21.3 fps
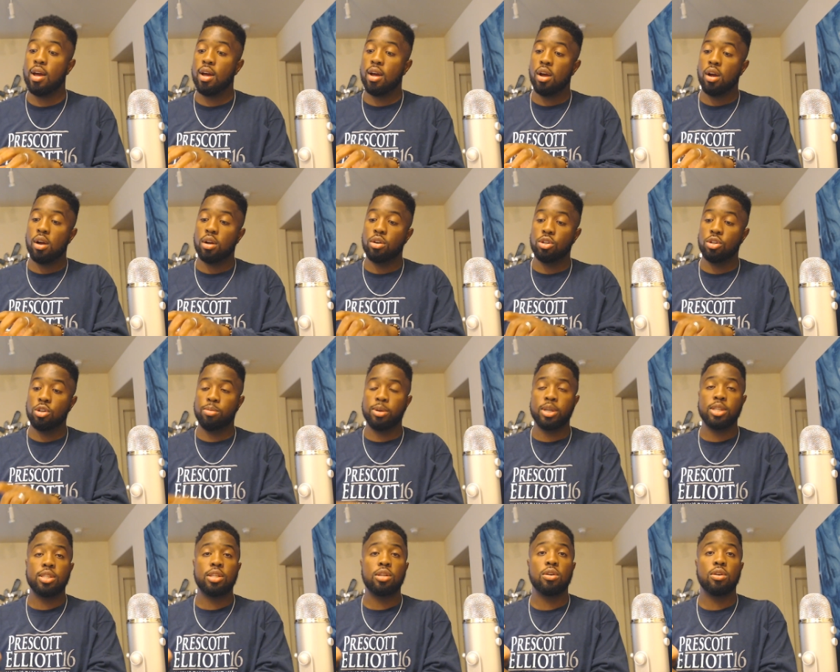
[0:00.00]
Drew Brees
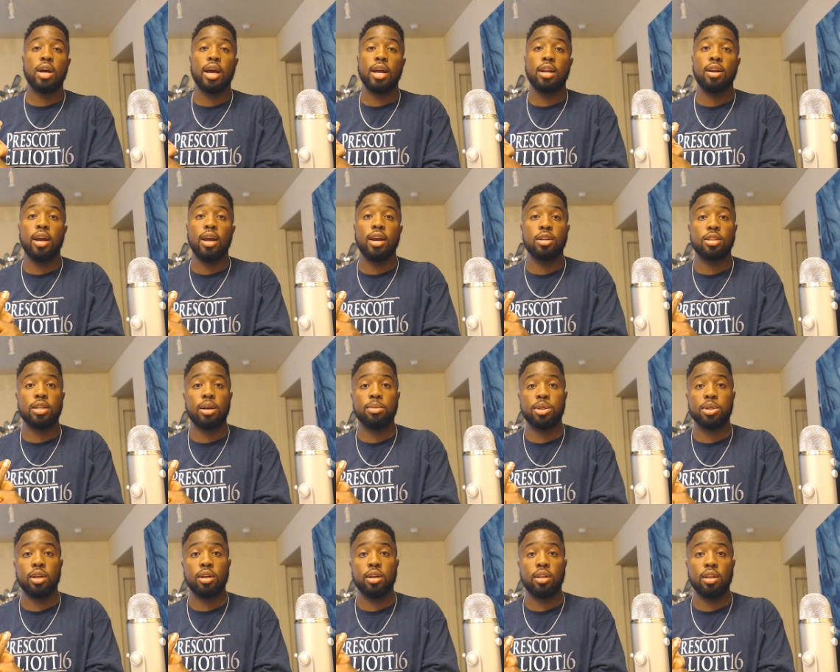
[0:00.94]
still had an
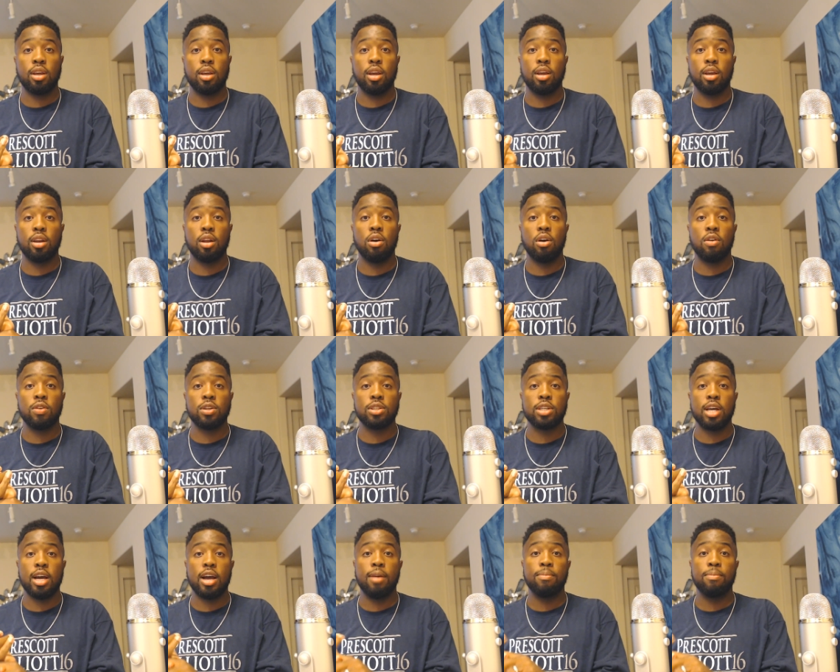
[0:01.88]
interception in
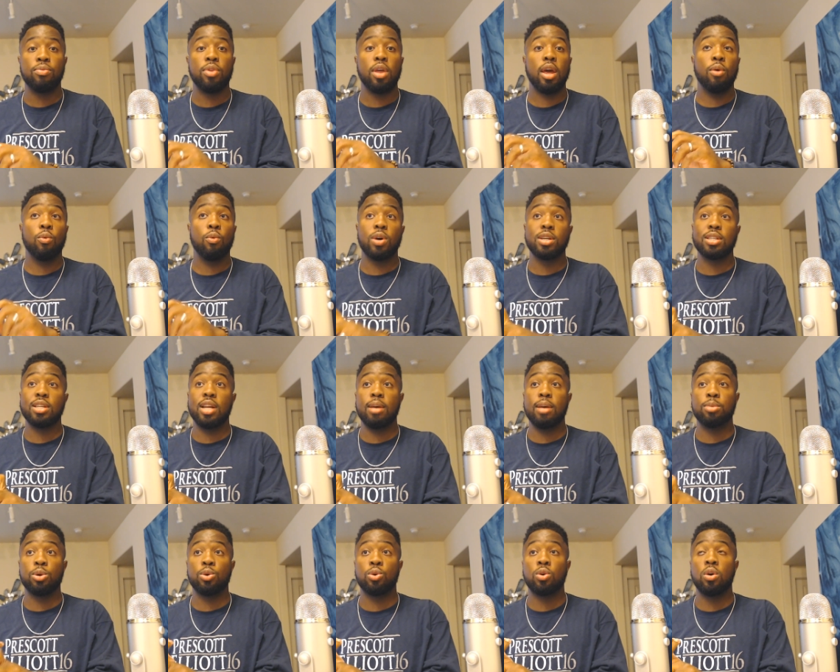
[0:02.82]
overtime and wasn't
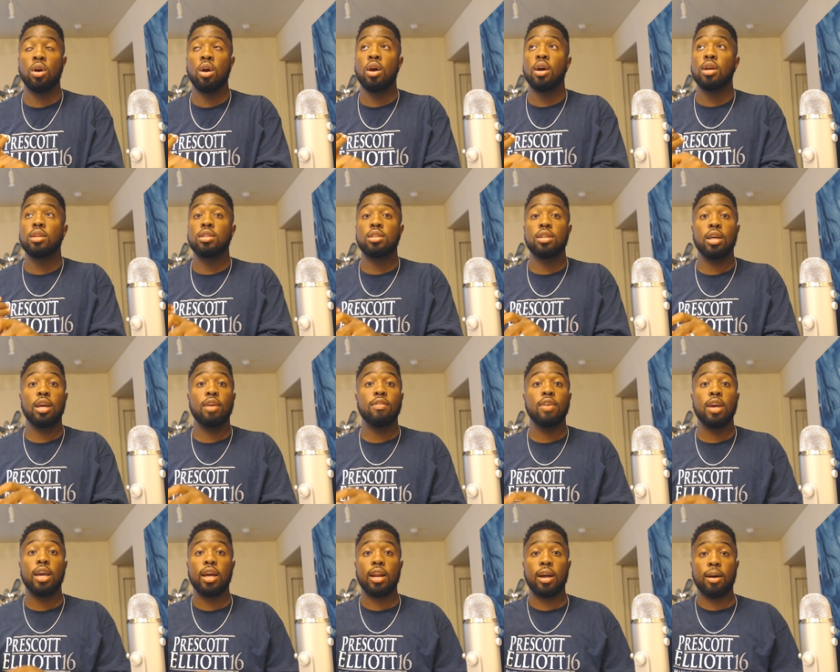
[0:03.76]
able to even
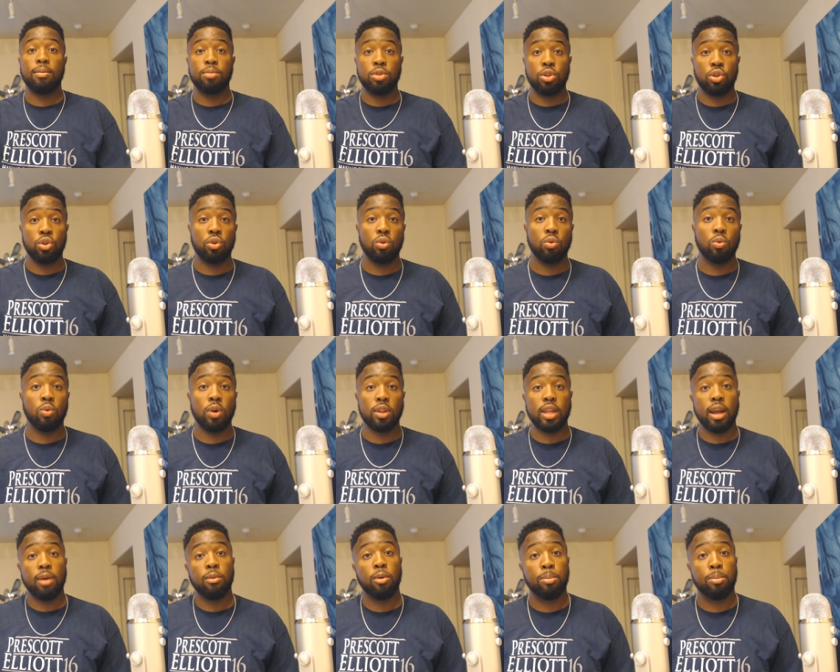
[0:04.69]
get up to what they
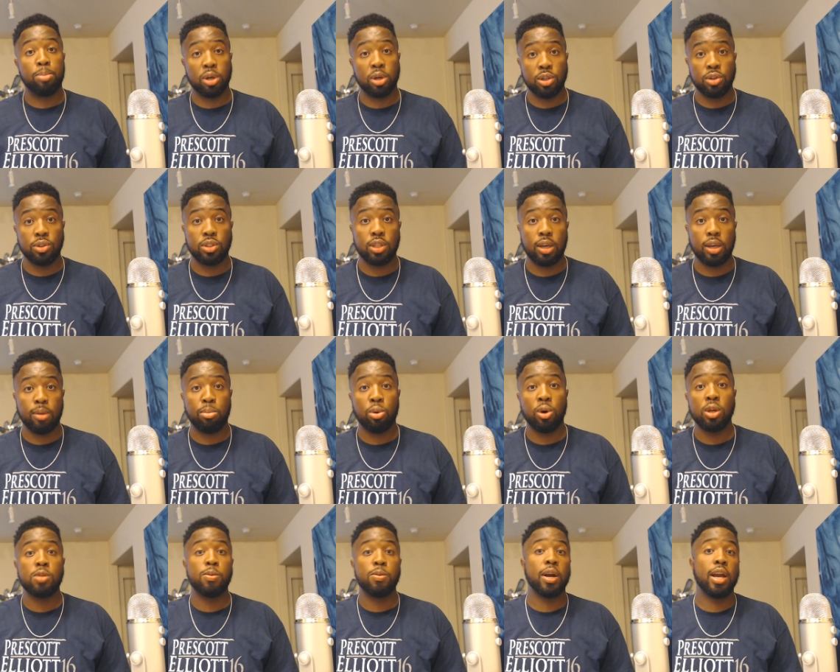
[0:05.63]
were producing points
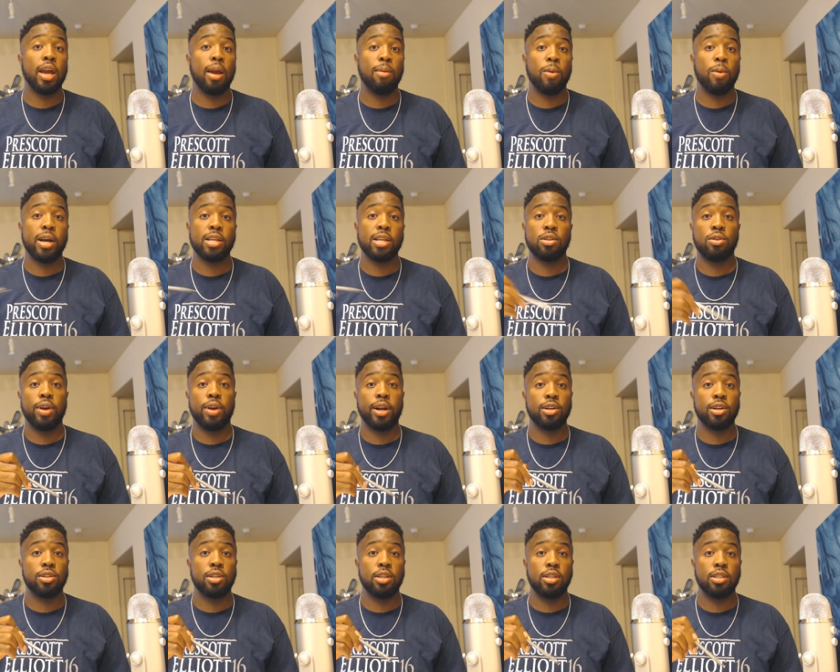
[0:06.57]
per game-wise in the regular
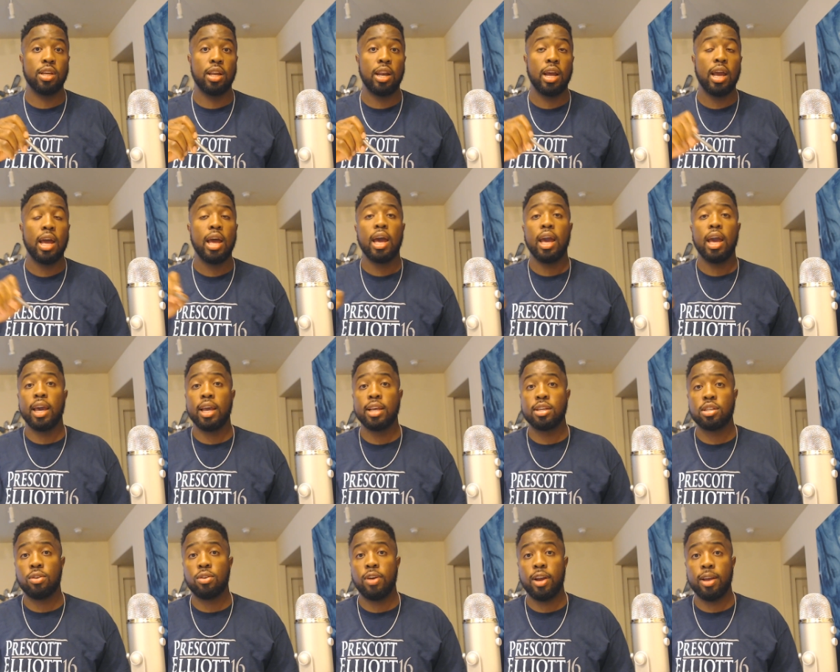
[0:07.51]
season against
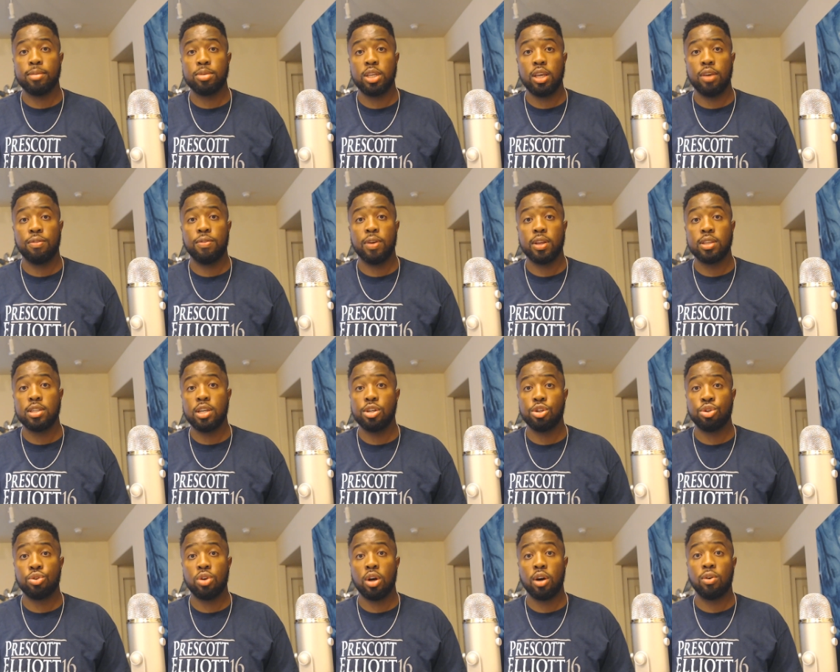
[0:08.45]
the Rams defense. He
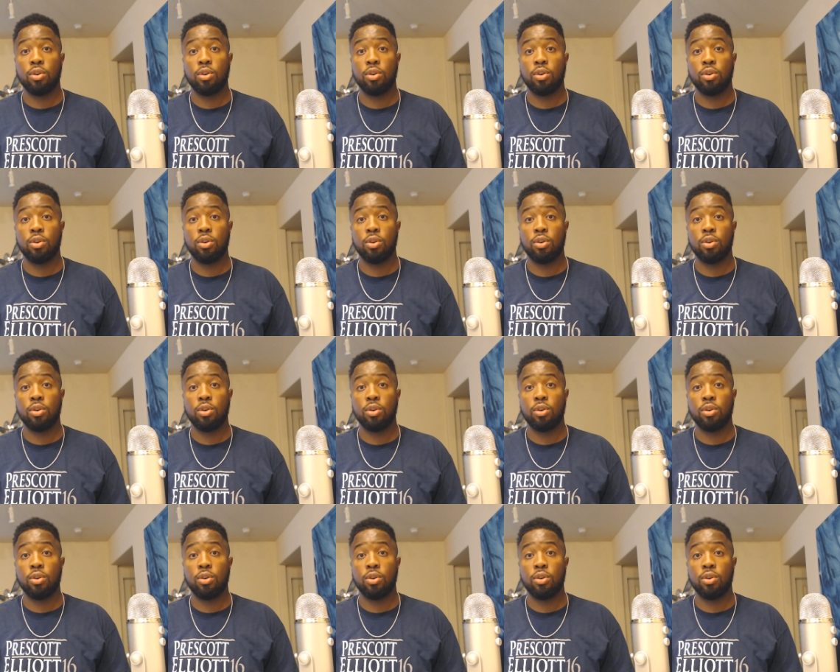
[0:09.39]
struggled.